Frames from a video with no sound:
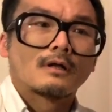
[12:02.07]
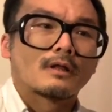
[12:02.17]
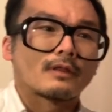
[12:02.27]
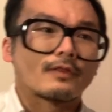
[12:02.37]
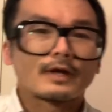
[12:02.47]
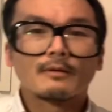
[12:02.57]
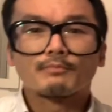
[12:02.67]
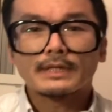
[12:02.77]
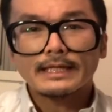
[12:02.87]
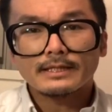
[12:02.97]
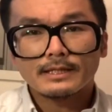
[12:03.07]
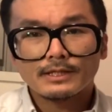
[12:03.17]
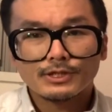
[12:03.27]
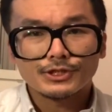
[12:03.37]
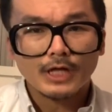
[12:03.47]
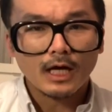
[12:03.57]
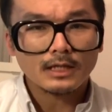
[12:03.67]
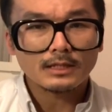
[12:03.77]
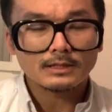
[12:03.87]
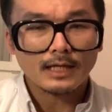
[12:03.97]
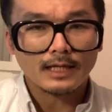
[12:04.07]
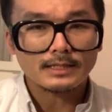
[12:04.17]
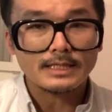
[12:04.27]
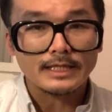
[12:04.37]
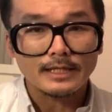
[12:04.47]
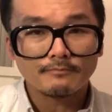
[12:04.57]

The Complete Jacques Tati.